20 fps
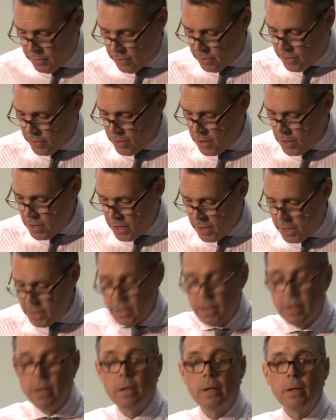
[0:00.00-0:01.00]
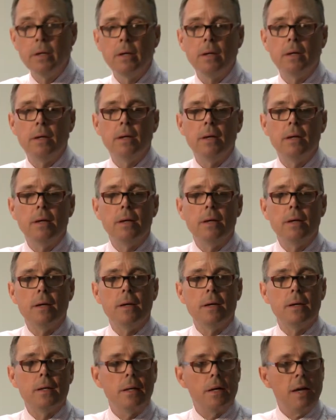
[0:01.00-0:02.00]
the third
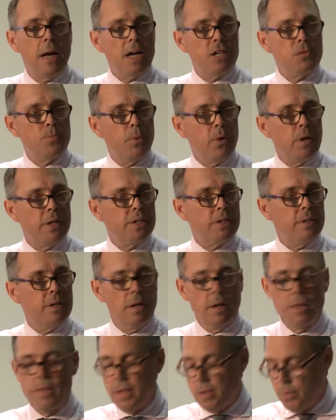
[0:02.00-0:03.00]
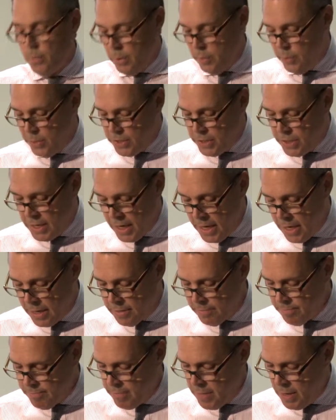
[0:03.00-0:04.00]
aspiration that I think we would share
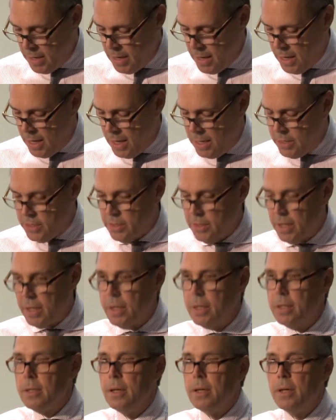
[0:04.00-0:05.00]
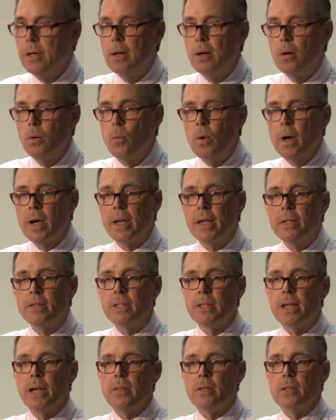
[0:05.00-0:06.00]
is that in working
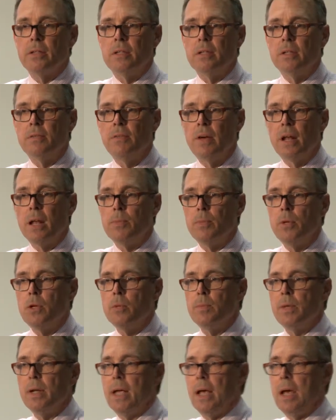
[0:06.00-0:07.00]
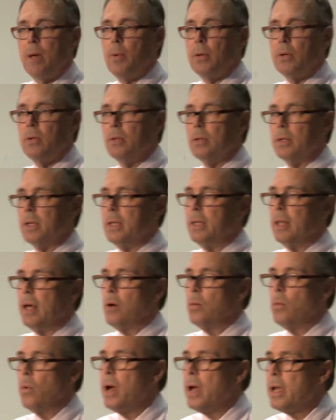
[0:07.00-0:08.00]
together to develop human capital in
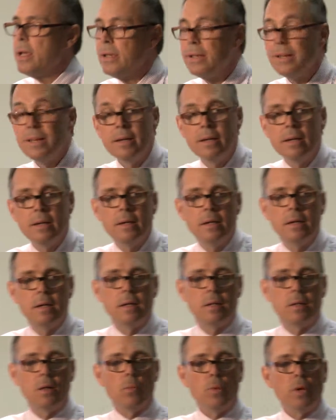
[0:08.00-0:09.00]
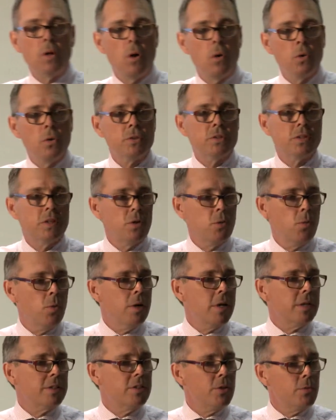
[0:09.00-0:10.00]
that way, that we also
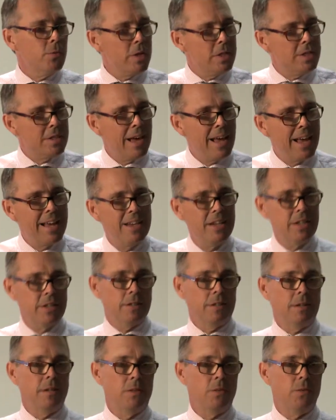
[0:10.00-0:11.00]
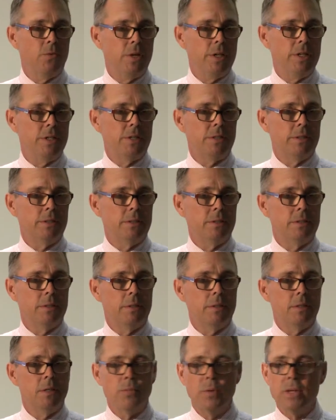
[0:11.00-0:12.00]
work to retain it in the regions,
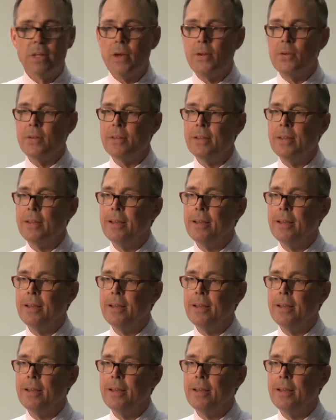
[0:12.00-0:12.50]
that we don't